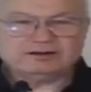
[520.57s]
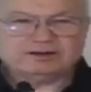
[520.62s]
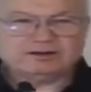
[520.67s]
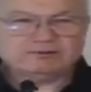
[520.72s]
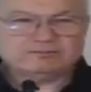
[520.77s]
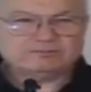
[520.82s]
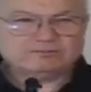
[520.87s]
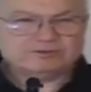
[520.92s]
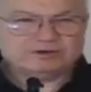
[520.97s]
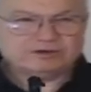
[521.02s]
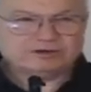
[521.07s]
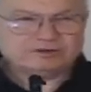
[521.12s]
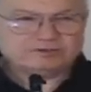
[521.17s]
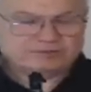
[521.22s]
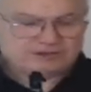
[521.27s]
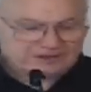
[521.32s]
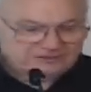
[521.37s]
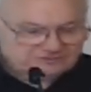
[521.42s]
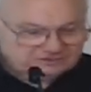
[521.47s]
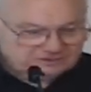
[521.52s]
It merely
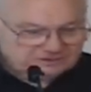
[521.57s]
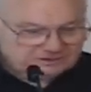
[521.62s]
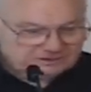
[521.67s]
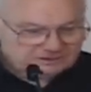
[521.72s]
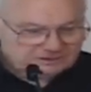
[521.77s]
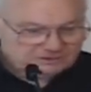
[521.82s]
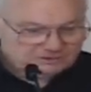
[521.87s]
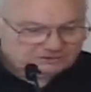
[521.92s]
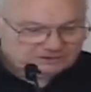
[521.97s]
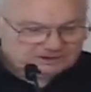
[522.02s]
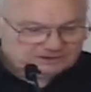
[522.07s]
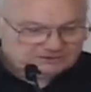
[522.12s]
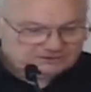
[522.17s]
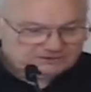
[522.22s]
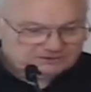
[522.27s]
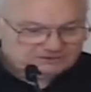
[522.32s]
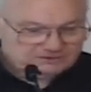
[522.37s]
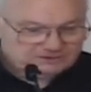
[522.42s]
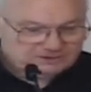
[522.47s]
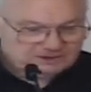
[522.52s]
means it can go
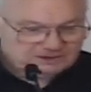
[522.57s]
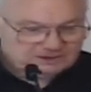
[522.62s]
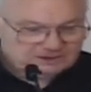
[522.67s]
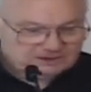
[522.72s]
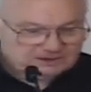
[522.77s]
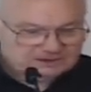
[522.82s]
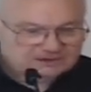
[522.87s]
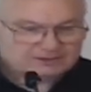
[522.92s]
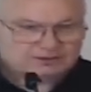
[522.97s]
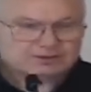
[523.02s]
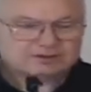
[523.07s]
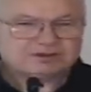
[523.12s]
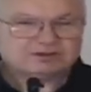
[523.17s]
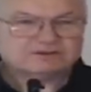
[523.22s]
into the